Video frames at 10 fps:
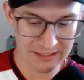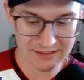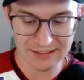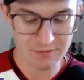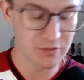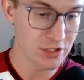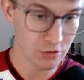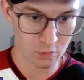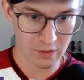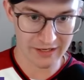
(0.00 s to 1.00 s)
it can be
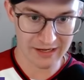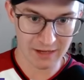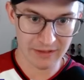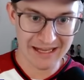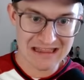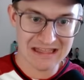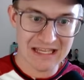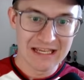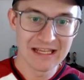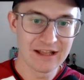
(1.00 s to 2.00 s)
Yuta Watanabe. And I
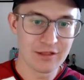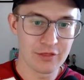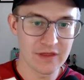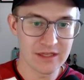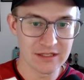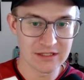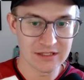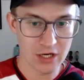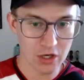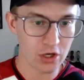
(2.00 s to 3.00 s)
think the
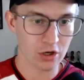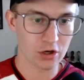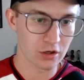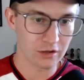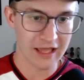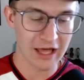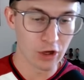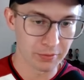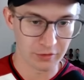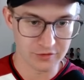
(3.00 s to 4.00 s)
younger
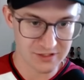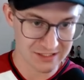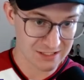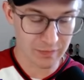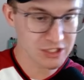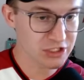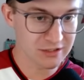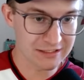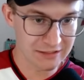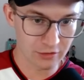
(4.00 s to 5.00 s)
helpers,
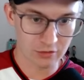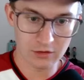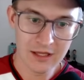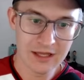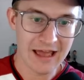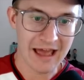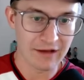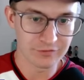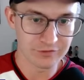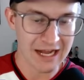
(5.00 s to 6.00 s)
especially Little,
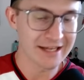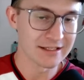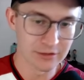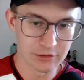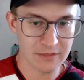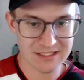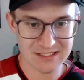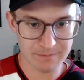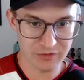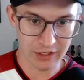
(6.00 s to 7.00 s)
have gotten a little mixed
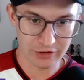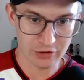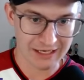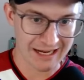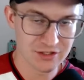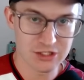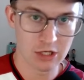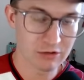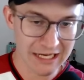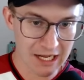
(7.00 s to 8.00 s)
up there. You're kind of
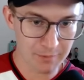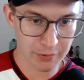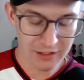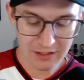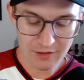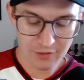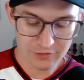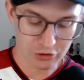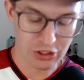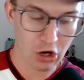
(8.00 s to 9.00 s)
zoning up.
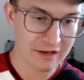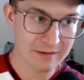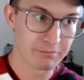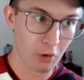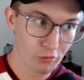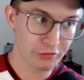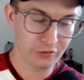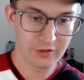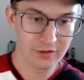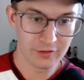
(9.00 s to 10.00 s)
You're guarding
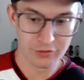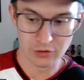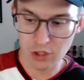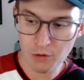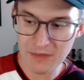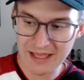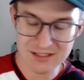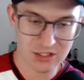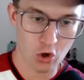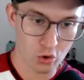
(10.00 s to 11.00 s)
both the low
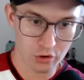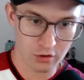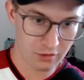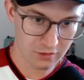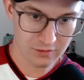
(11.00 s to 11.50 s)
man's corner